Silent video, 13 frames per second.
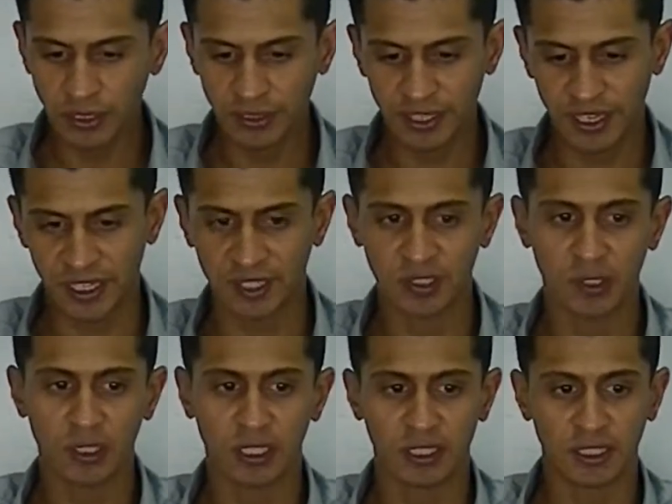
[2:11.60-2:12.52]
taking a
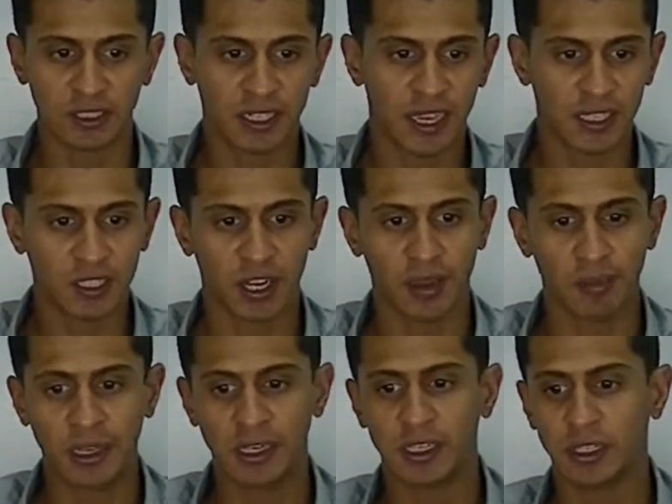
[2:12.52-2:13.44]
look at this NAS, I
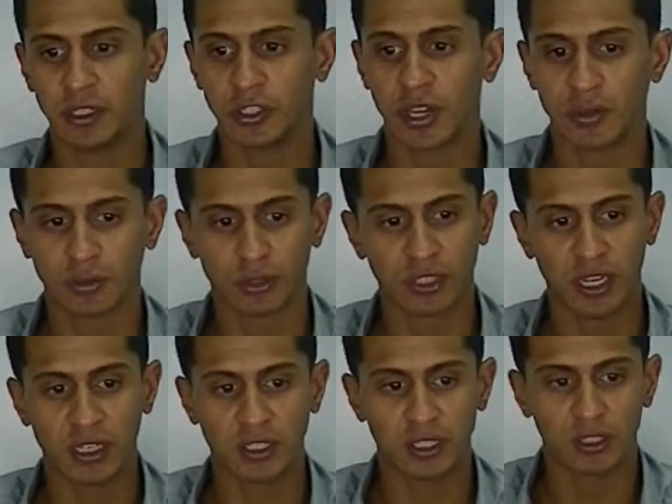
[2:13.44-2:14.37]
mean, in general
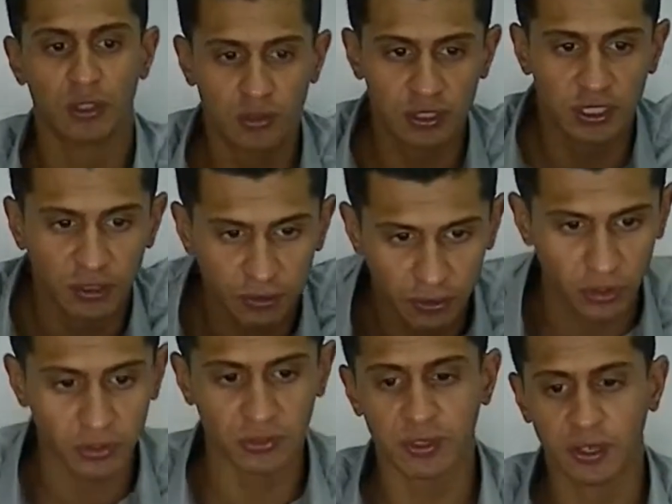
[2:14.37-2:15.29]
senses, you see the
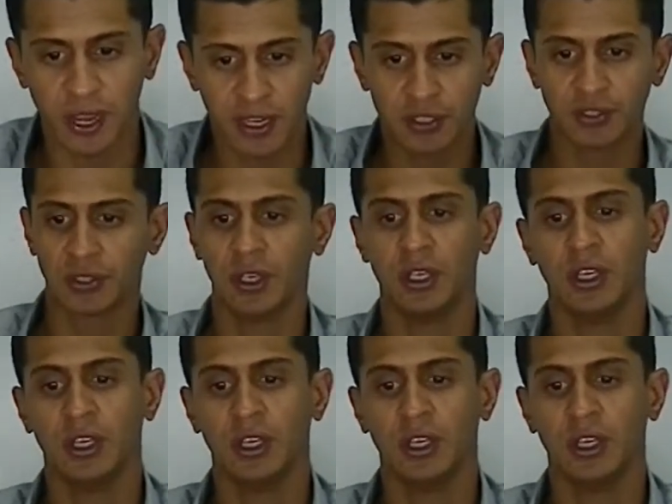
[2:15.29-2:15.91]
front of the NAS.